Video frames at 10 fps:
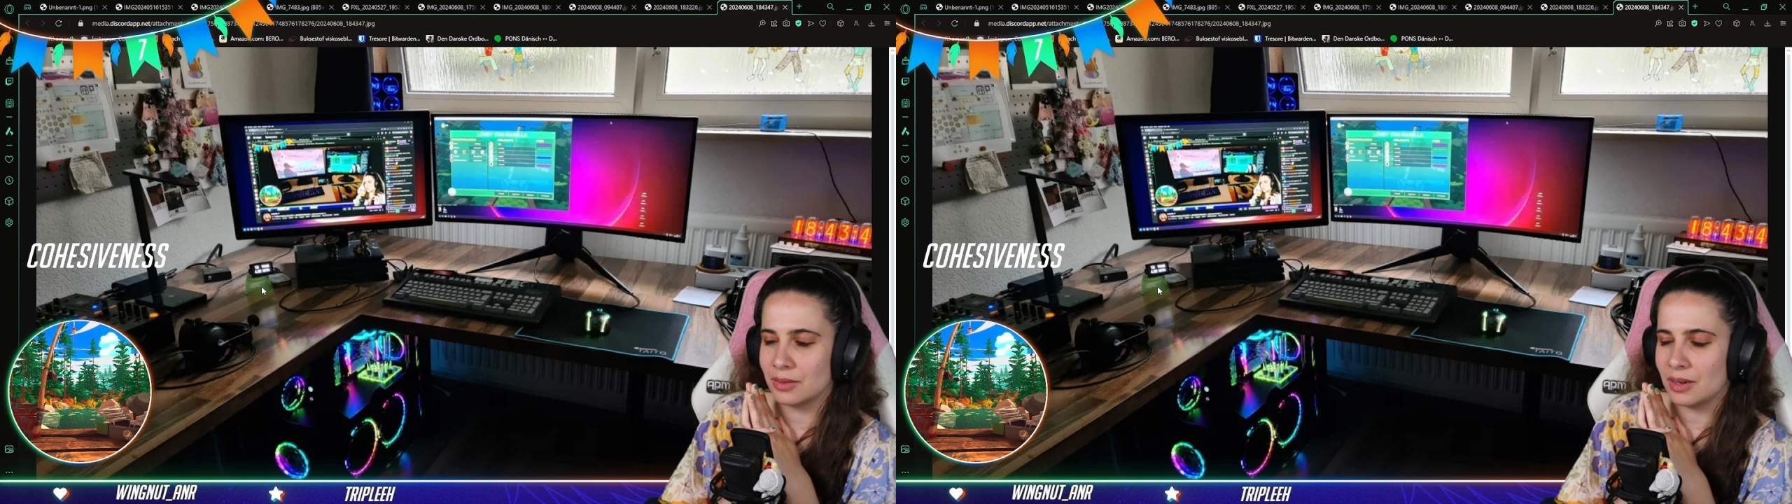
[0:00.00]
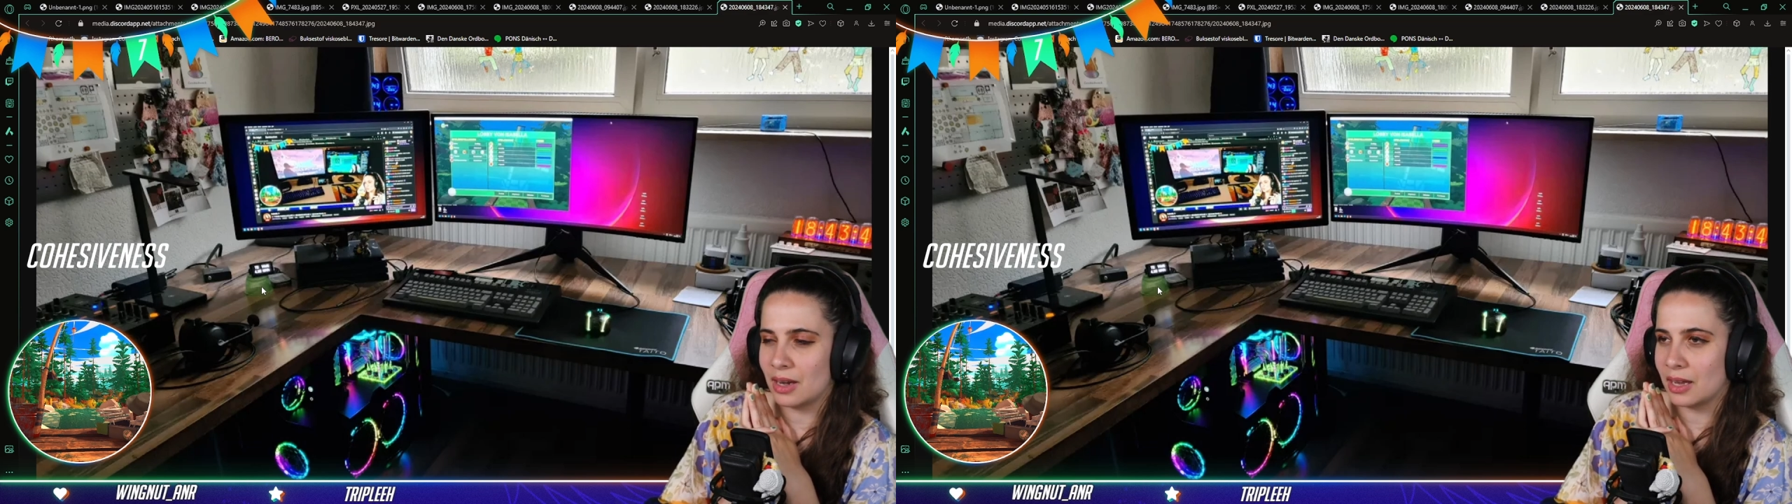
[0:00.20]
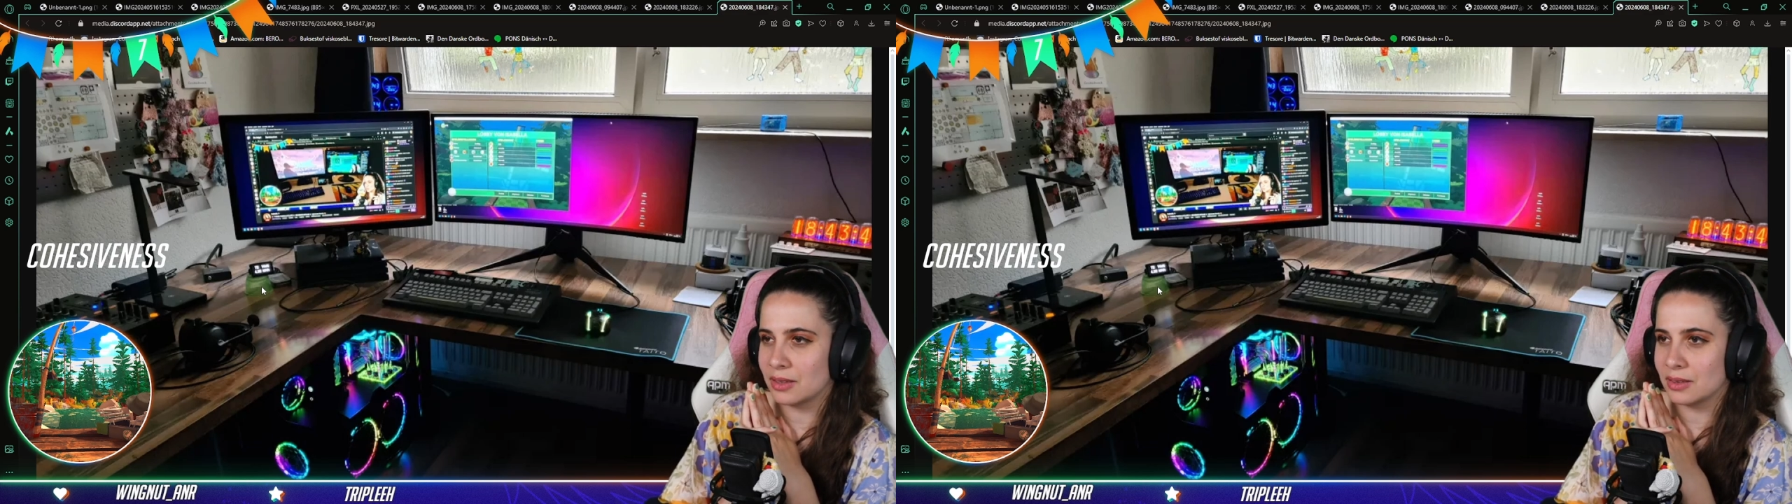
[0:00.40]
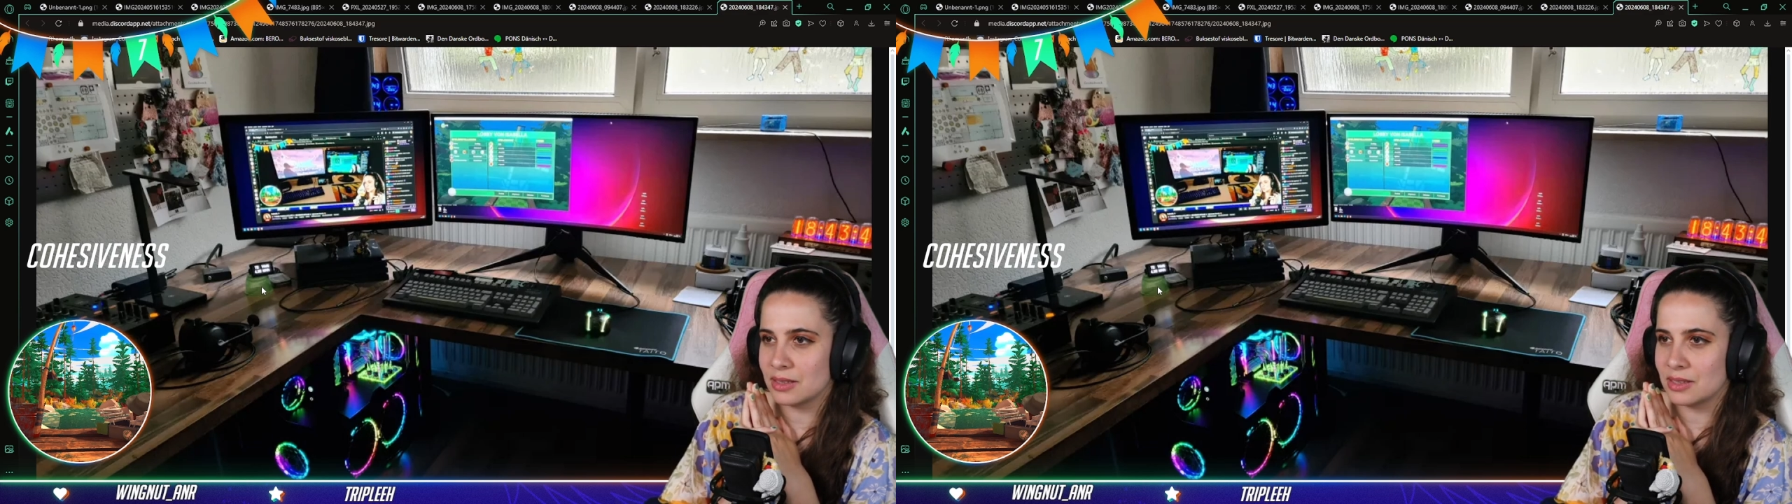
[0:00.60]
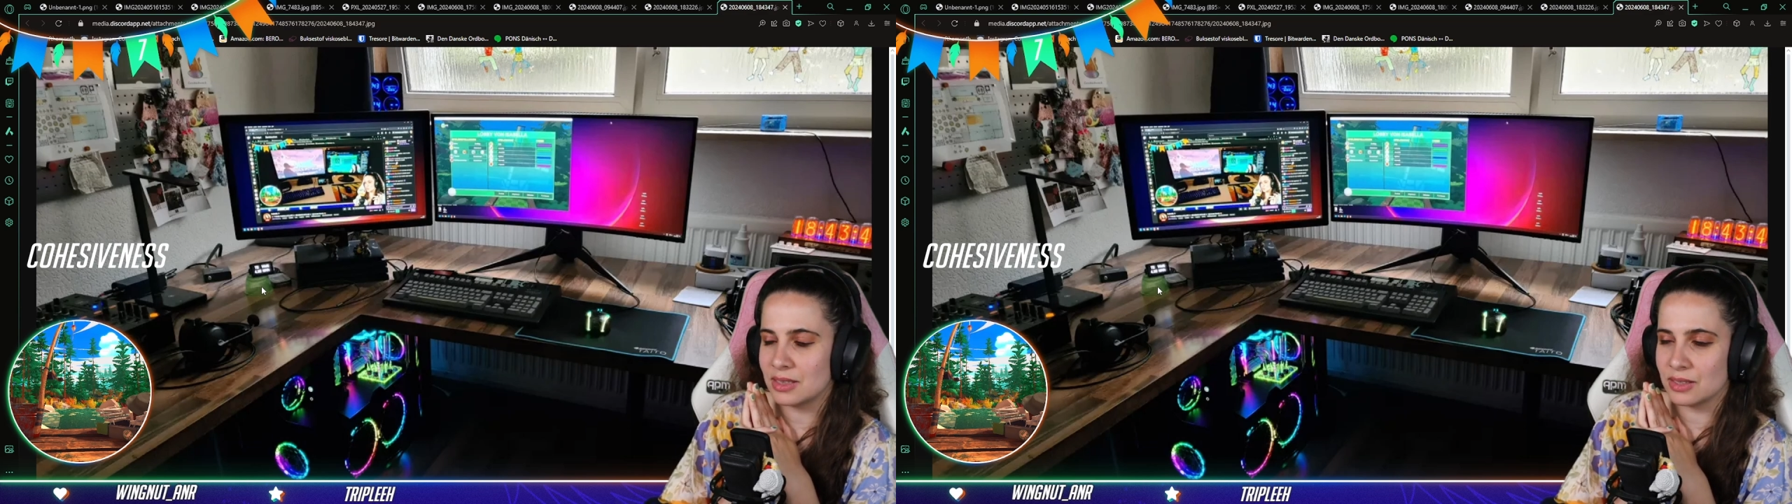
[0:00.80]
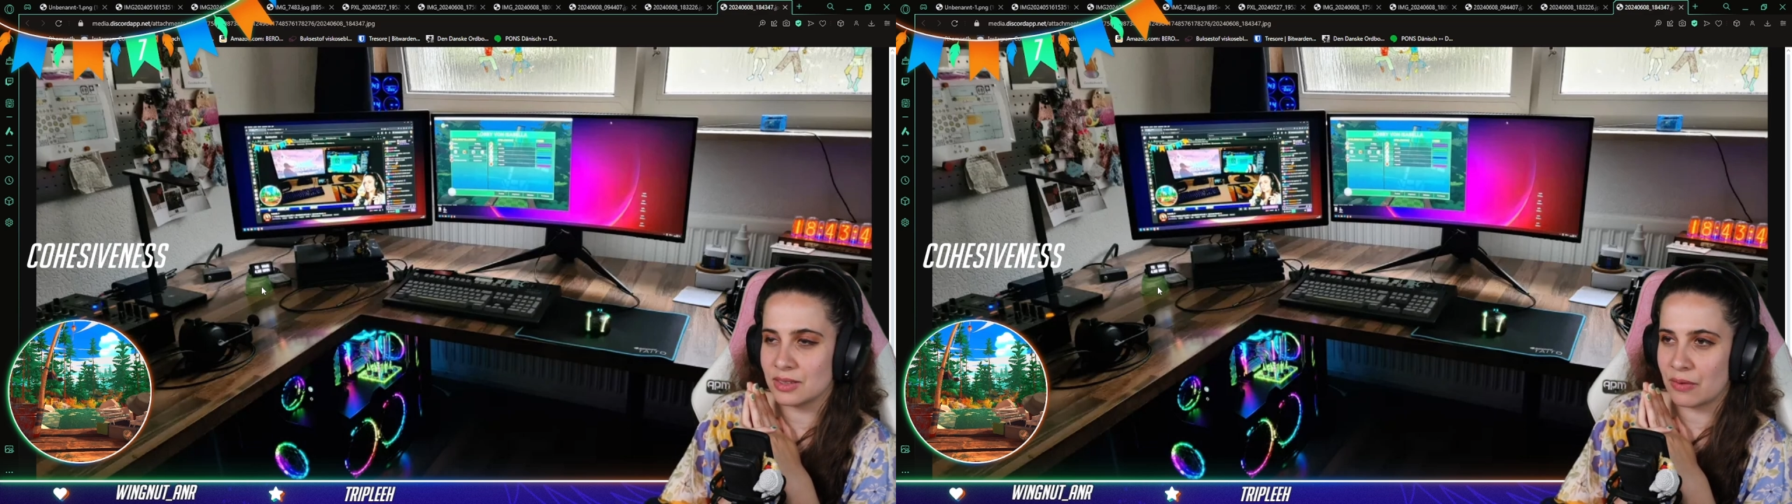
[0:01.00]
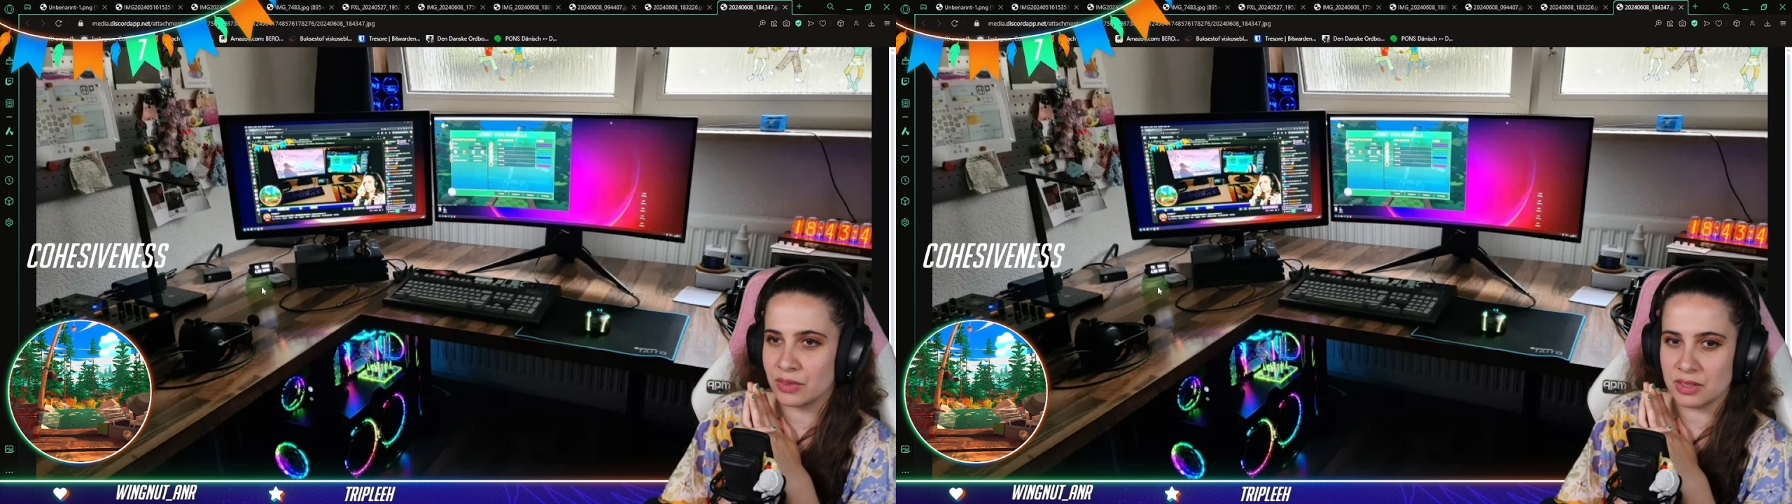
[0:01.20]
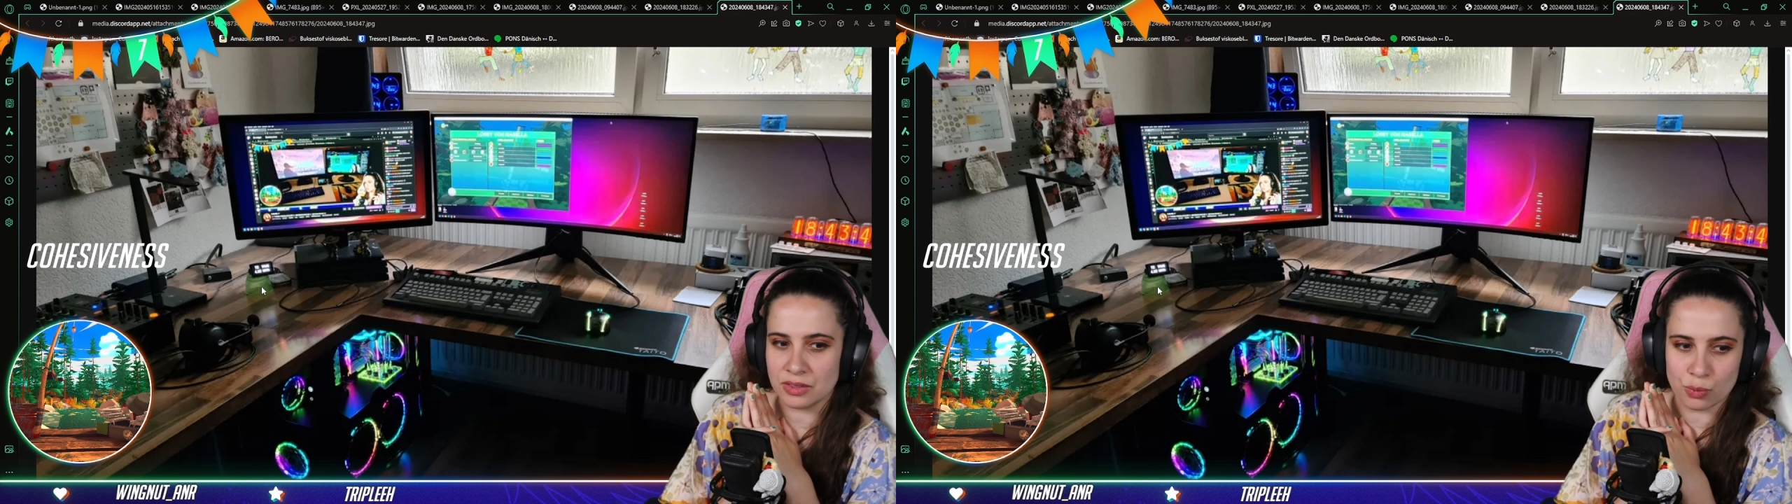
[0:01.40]
like the
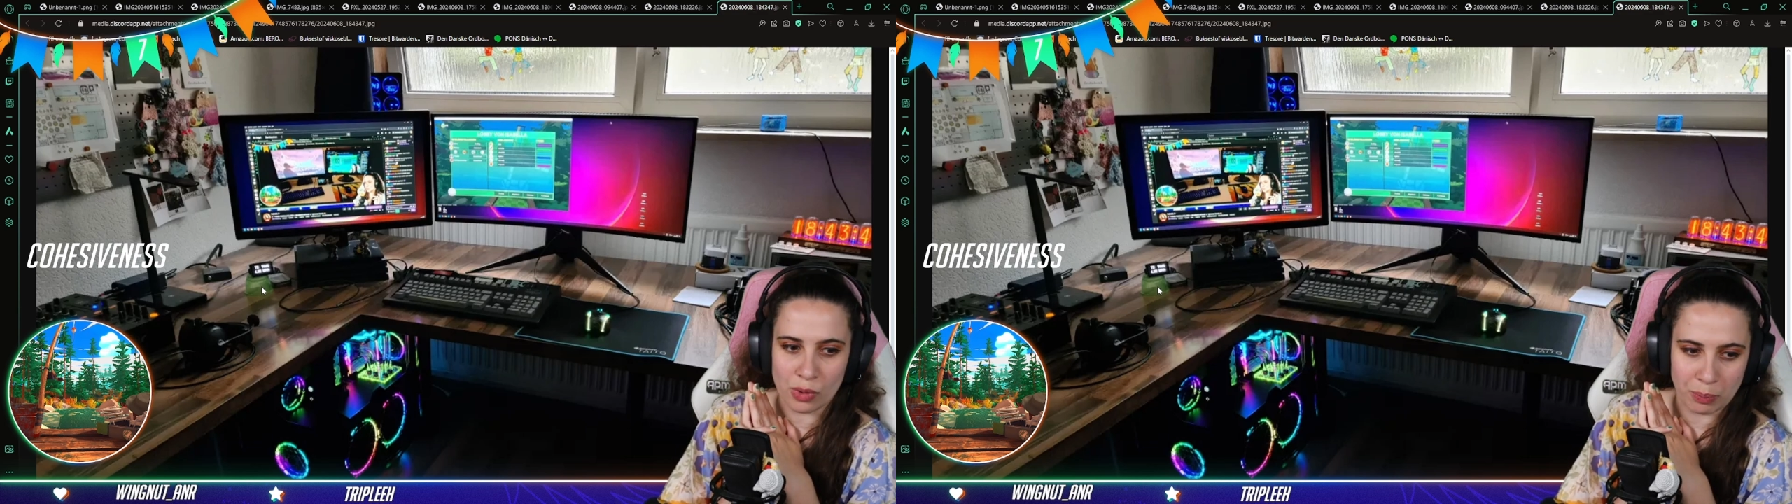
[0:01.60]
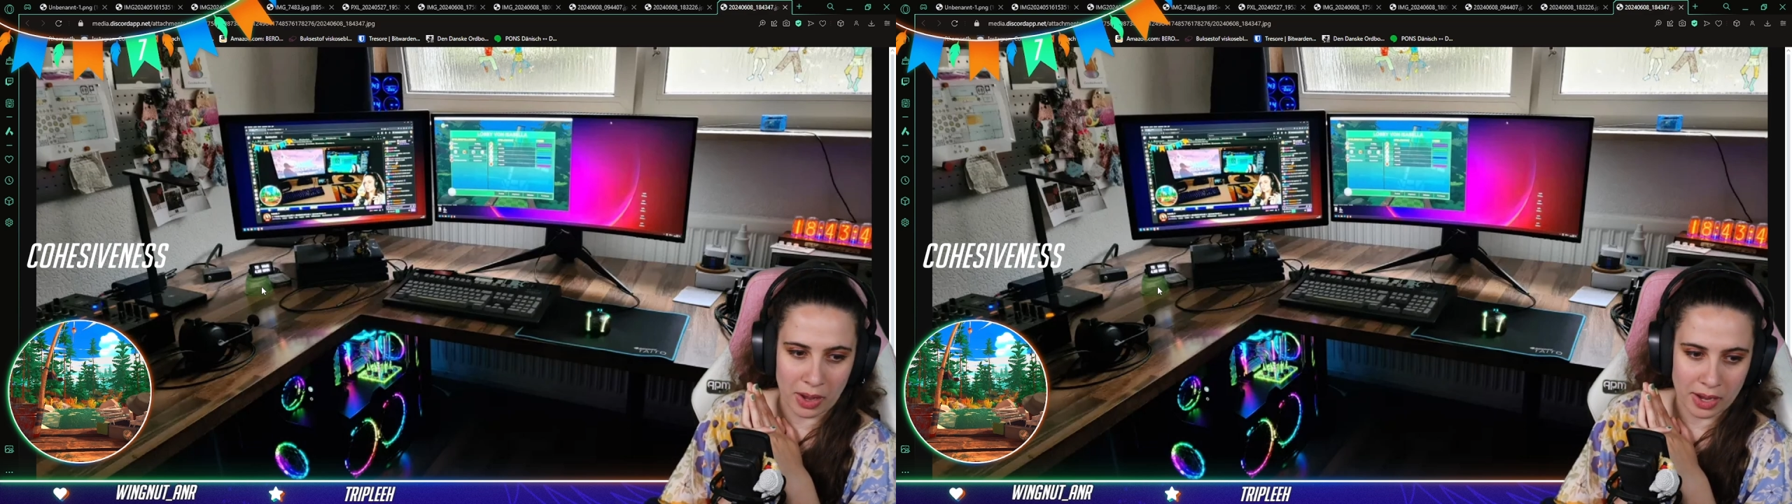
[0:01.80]
70s right behind